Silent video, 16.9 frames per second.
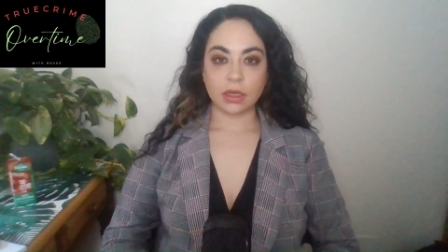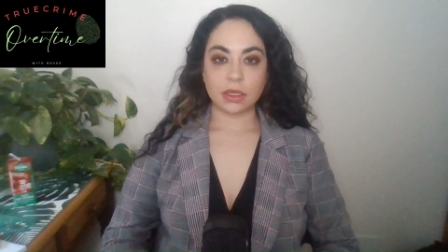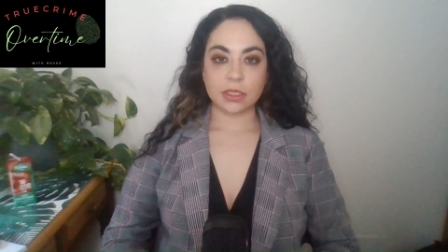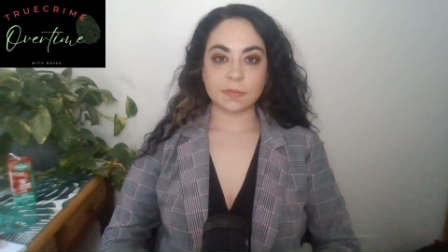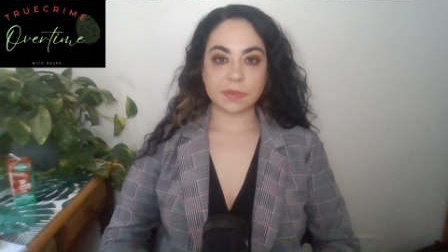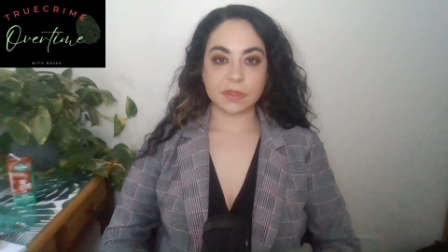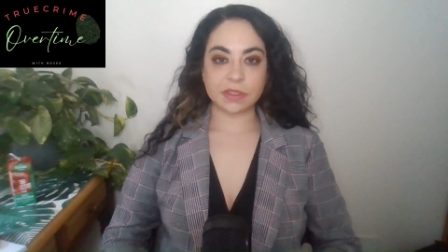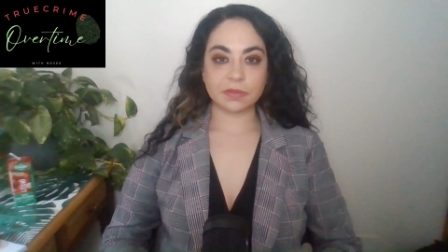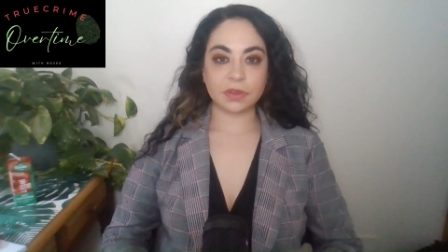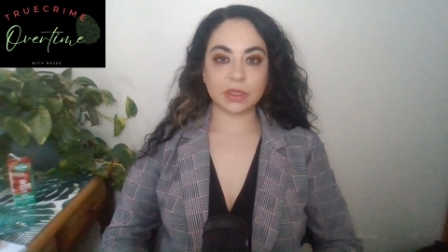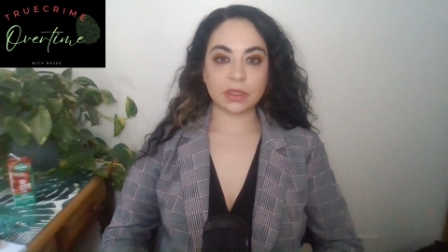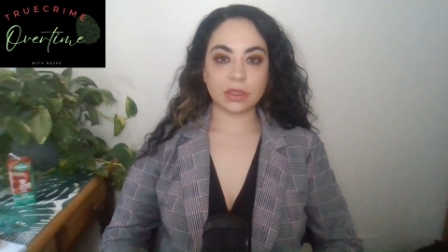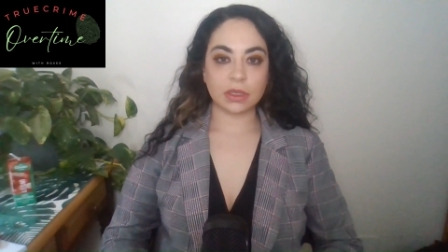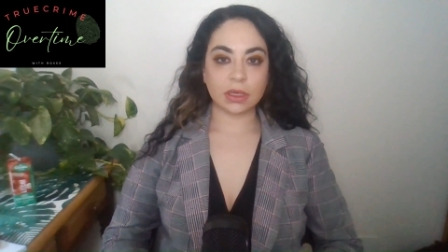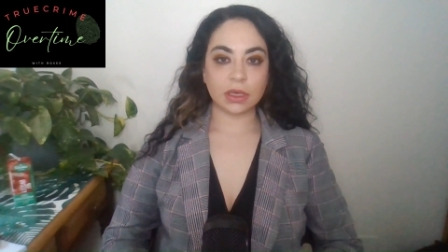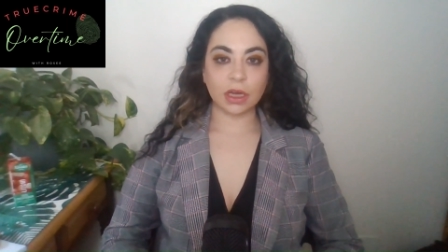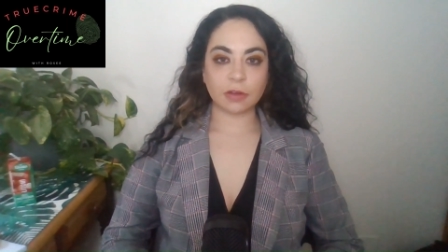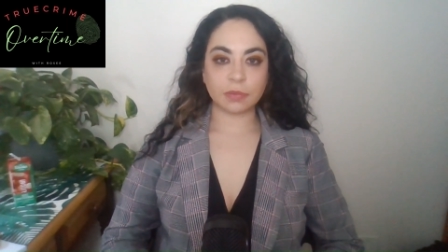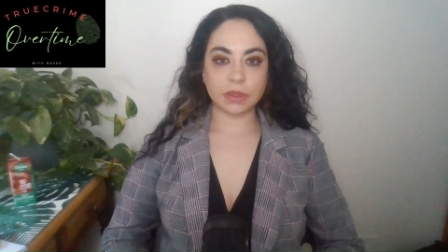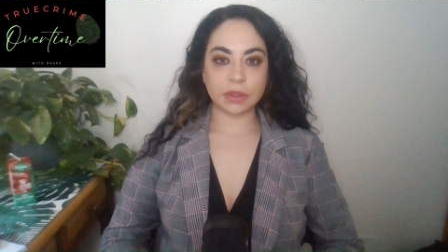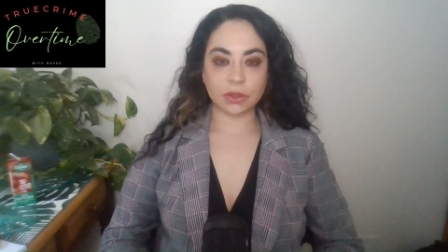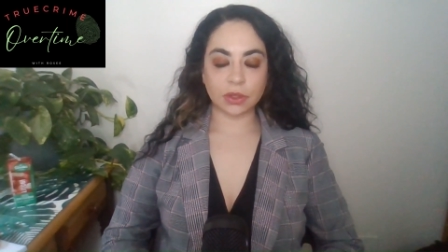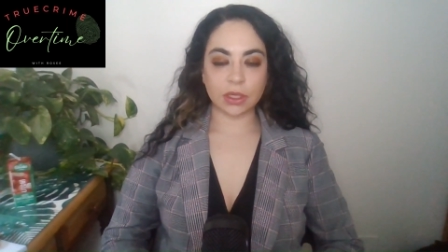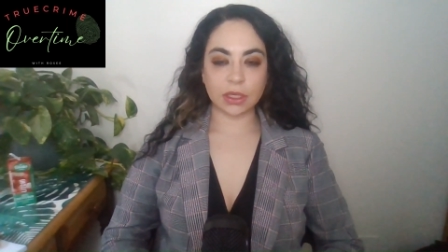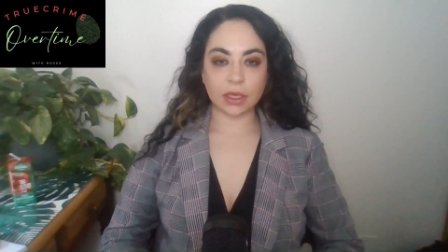Specifically, I've
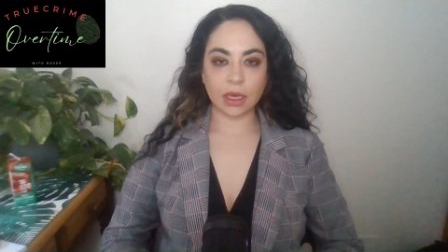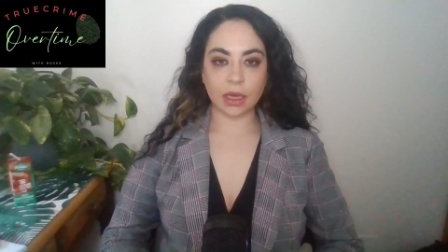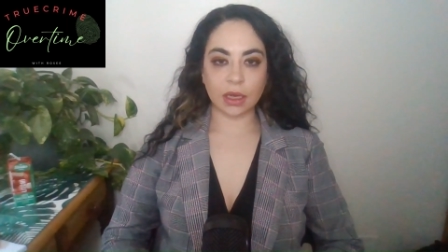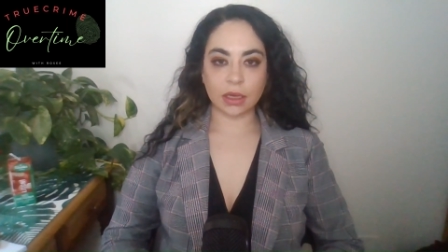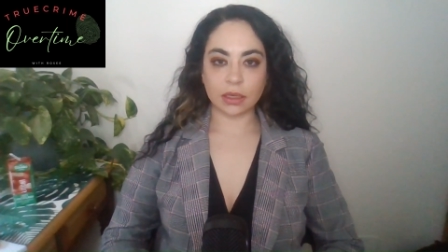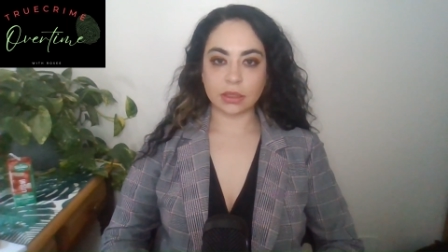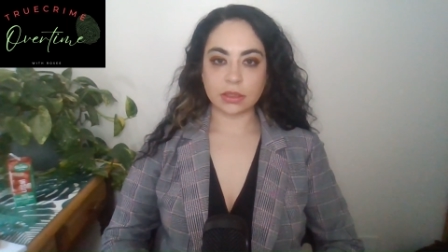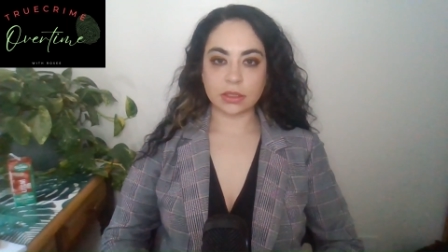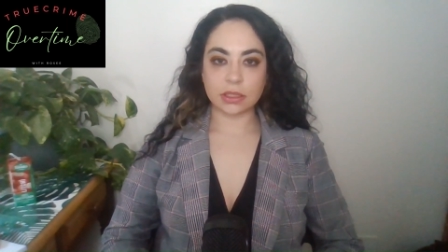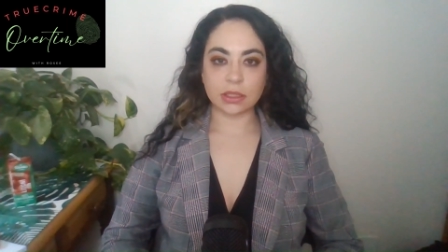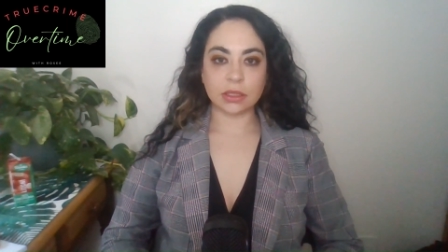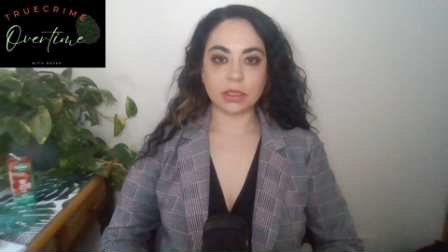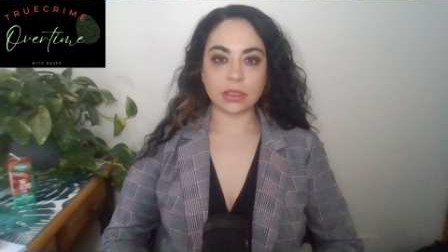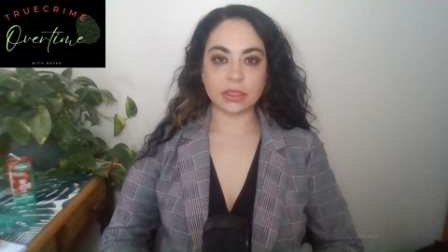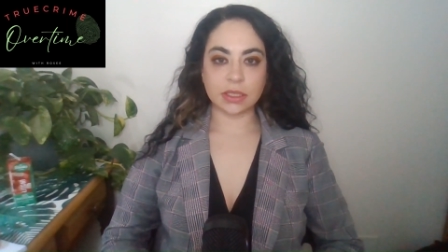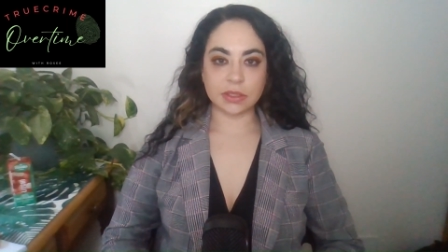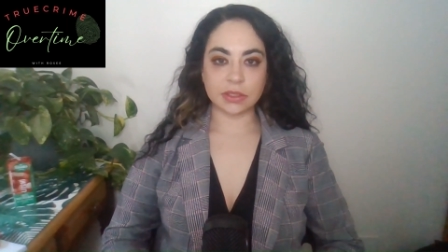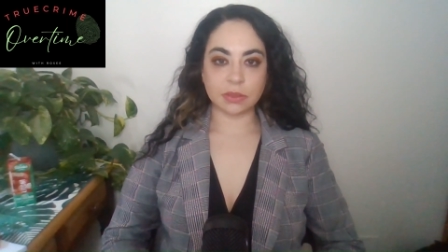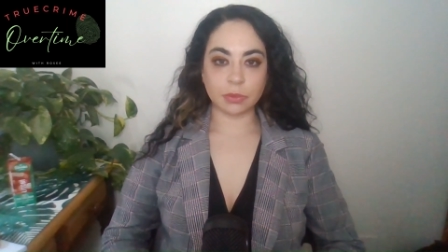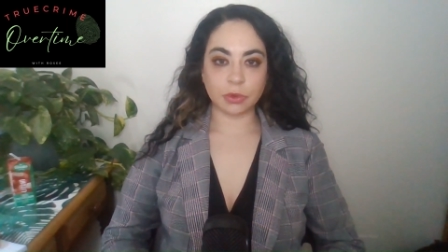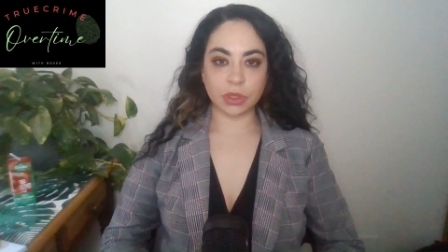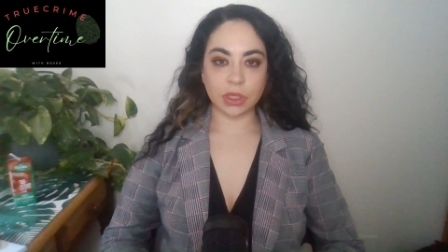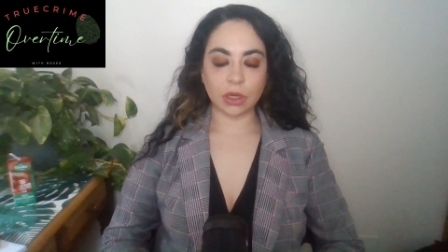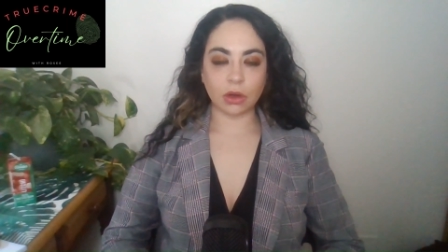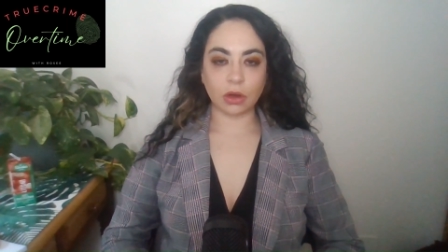been looking at the
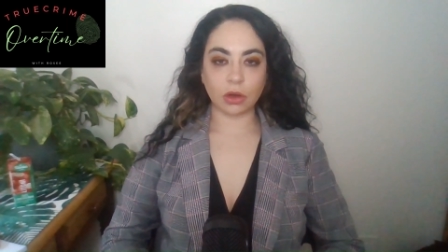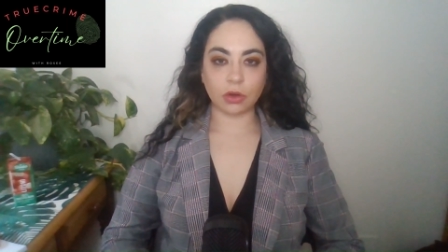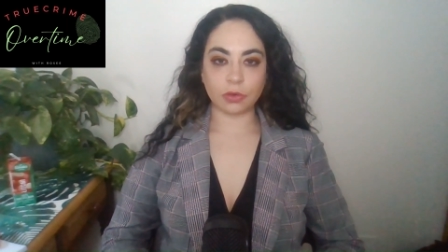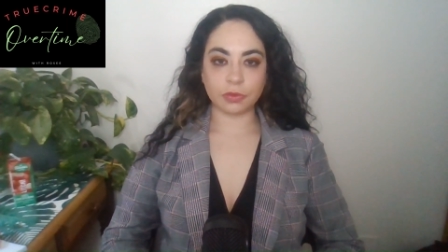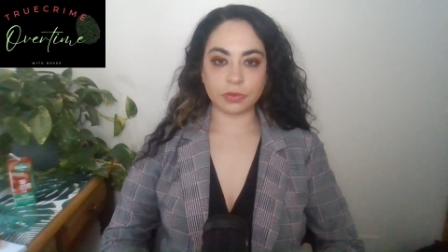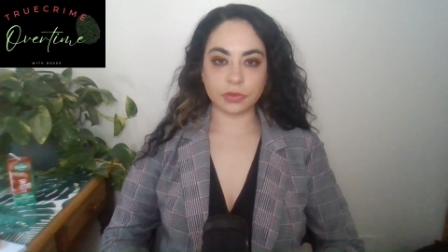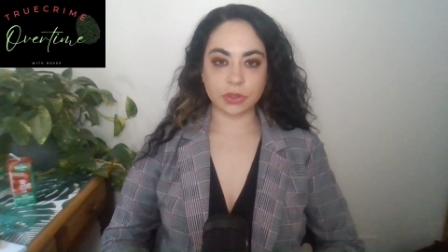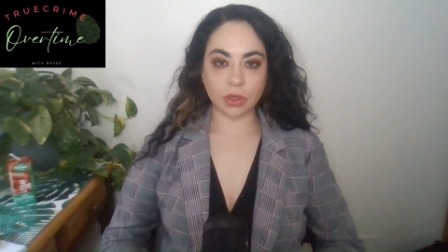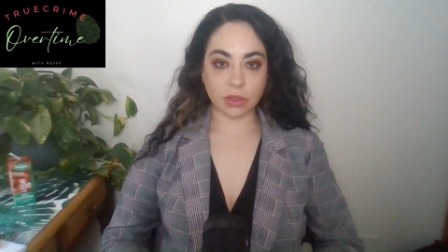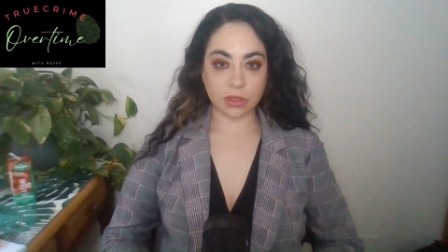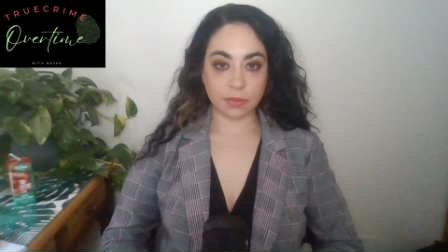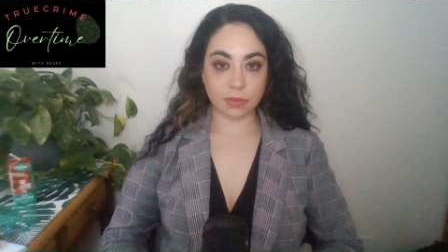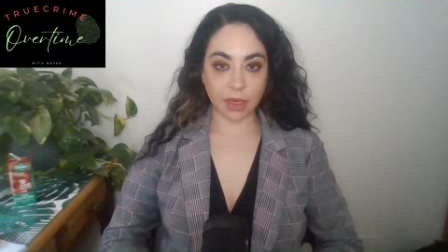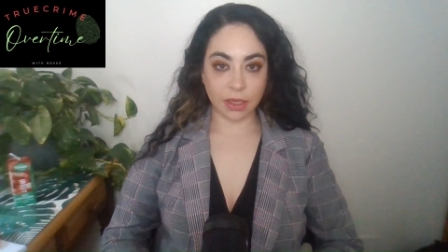testimony of Dr.